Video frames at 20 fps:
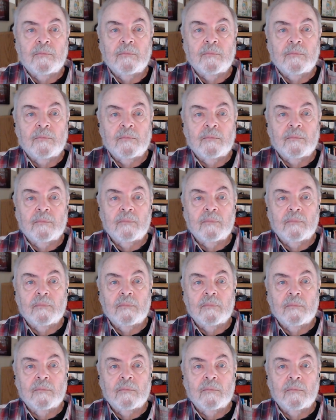
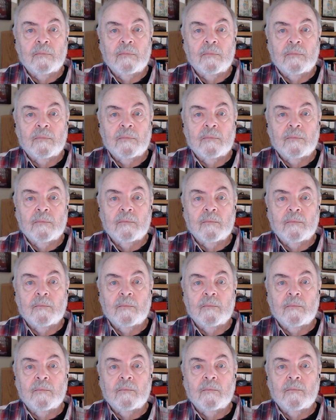
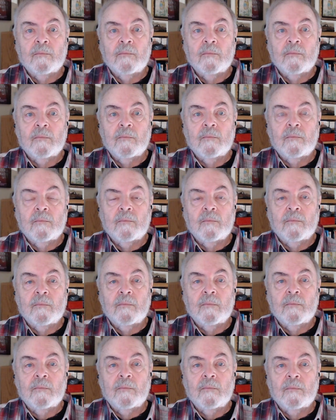
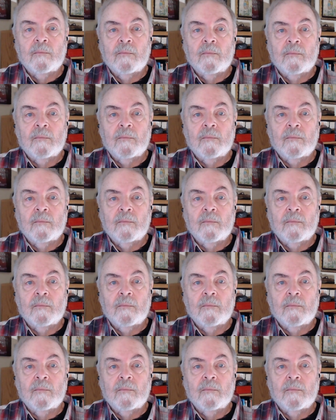[no speech]